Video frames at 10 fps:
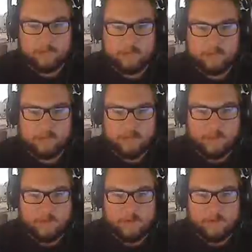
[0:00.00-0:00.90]
Did I
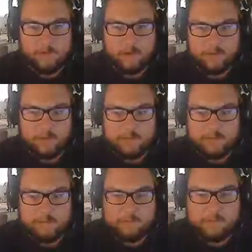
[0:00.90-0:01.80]
go across this
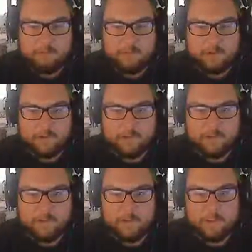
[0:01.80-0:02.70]
big bridge?
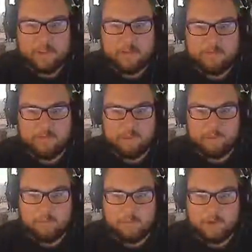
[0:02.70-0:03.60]
I can't even
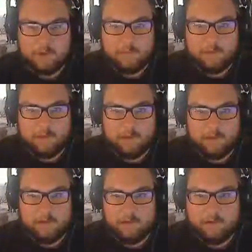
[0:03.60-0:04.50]
remember where I went
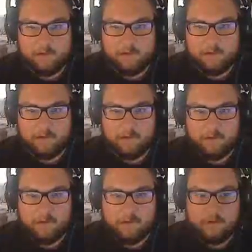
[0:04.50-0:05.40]
now.
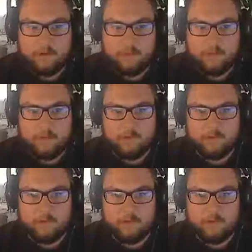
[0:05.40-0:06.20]
I think so.